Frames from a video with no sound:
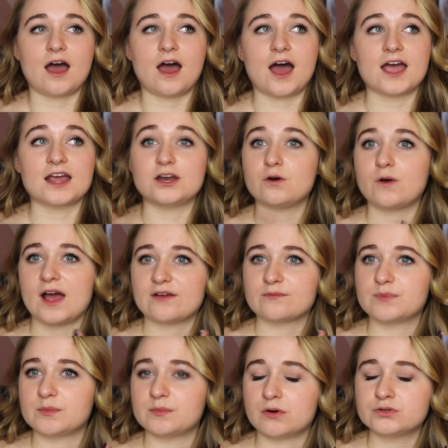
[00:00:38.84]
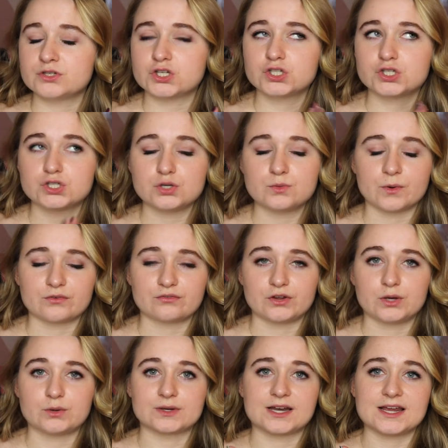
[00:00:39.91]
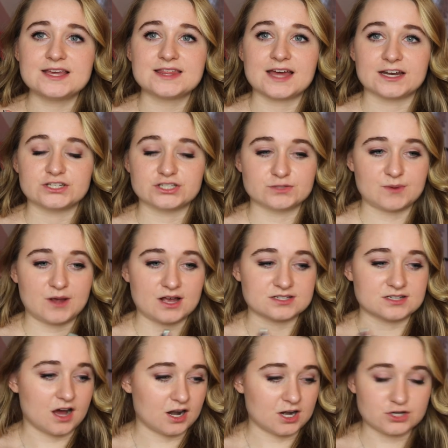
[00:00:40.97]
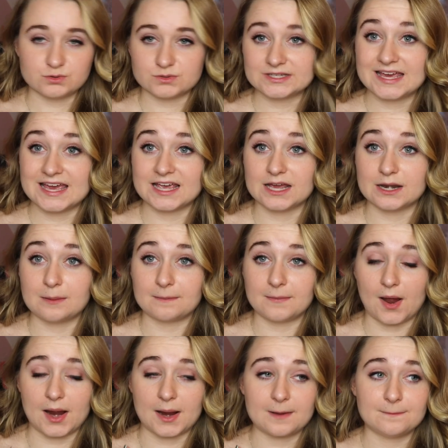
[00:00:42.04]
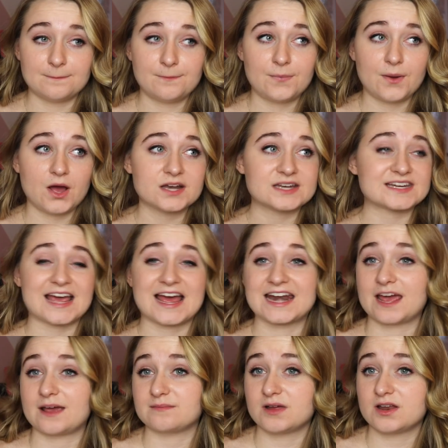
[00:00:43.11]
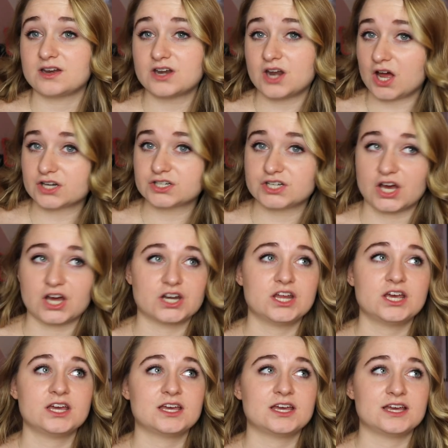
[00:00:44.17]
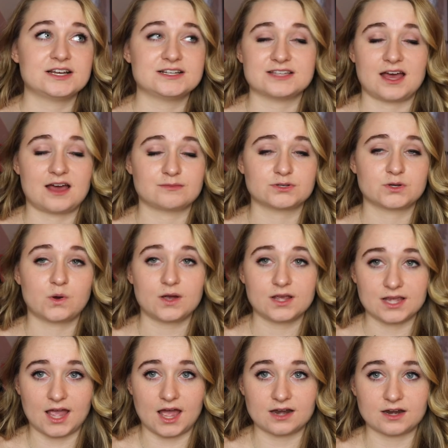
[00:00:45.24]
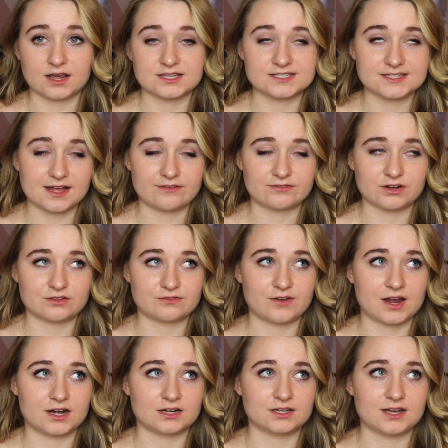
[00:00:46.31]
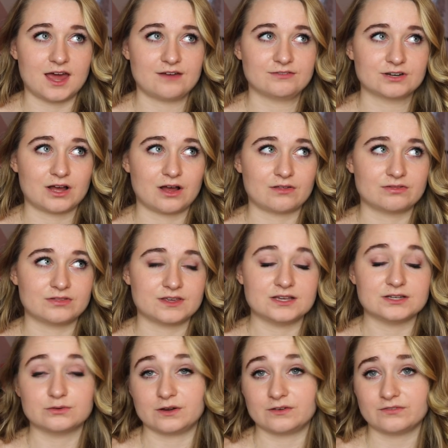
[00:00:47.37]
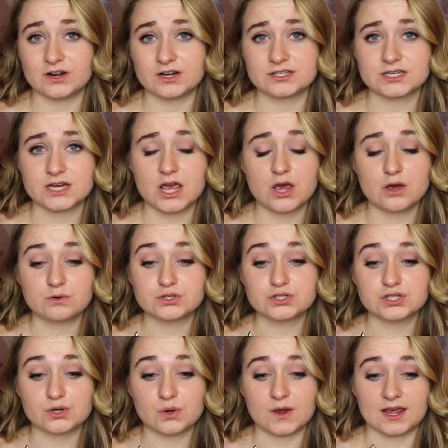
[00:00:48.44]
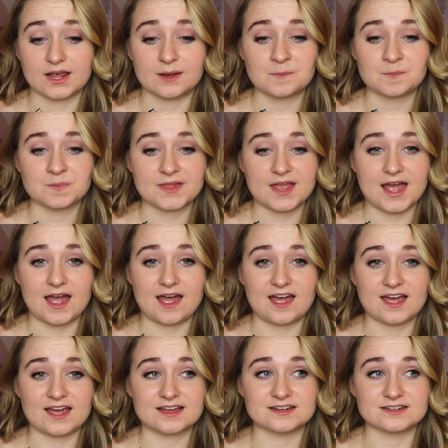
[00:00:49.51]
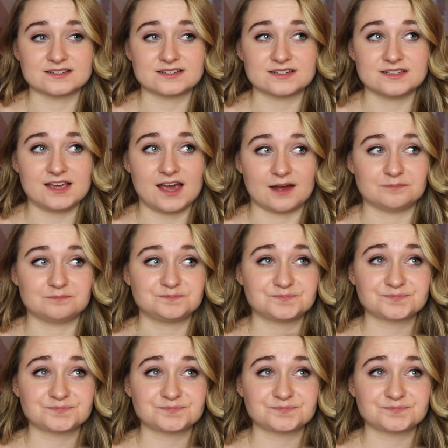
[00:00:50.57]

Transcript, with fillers: I know I haven't been posting super frequently. That is just because college was kicking my butt and I'm not done exams quite yet. I still have another final left on the 21st, which is annoying. And yeah,